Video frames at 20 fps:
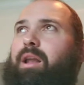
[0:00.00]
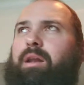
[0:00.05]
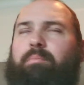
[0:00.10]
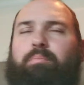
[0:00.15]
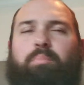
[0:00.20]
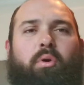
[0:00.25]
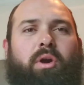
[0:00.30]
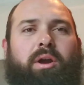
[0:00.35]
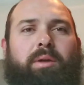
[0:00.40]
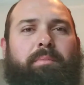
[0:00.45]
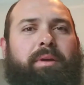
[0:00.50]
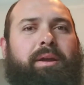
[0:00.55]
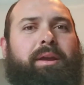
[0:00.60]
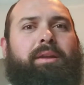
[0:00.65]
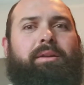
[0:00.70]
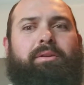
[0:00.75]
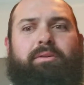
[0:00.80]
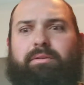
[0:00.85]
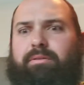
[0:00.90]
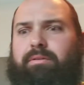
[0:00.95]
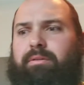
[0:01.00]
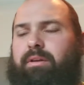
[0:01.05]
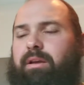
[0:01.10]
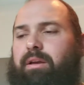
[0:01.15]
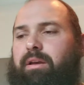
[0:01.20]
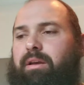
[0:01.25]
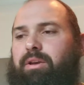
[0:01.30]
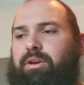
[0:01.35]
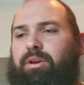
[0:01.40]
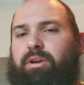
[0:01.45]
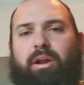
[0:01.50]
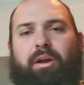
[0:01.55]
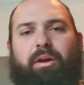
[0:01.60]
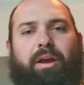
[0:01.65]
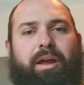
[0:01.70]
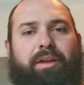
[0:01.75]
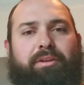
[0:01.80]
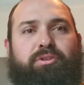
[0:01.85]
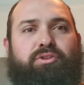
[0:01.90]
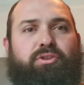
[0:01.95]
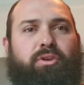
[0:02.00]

an appointment or you know,